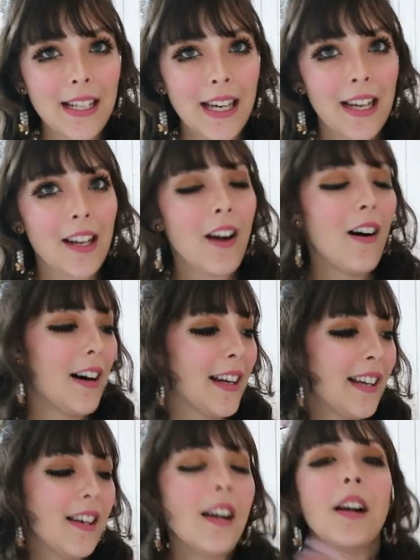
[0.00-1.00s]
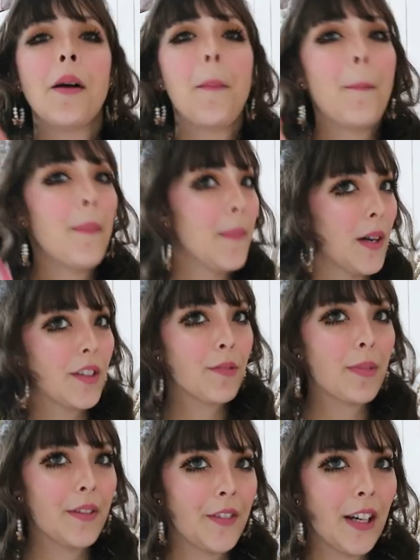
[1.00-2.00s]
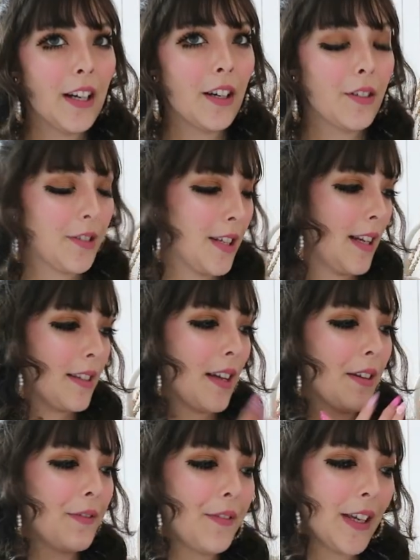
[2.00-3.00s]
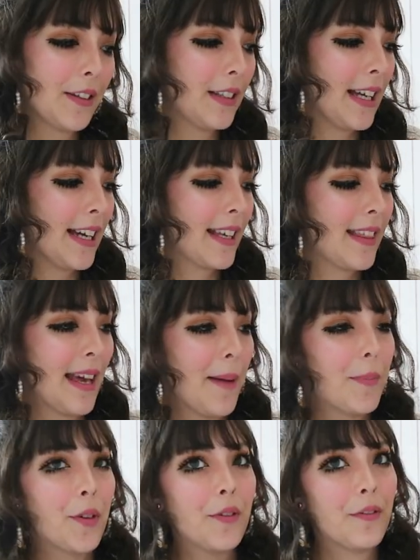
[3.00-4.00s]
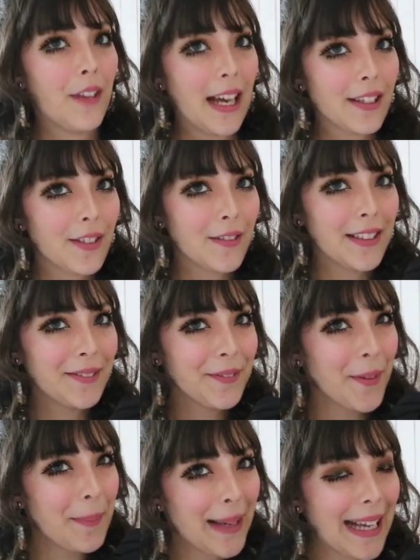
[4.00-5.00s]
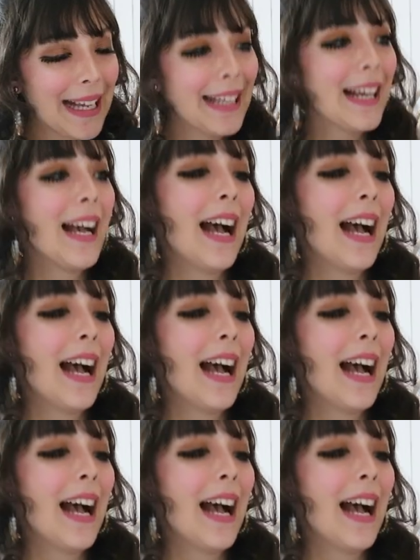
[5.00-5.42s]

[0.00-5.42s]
neck. I much prefer halter necks. I feel like they're more flattering for me,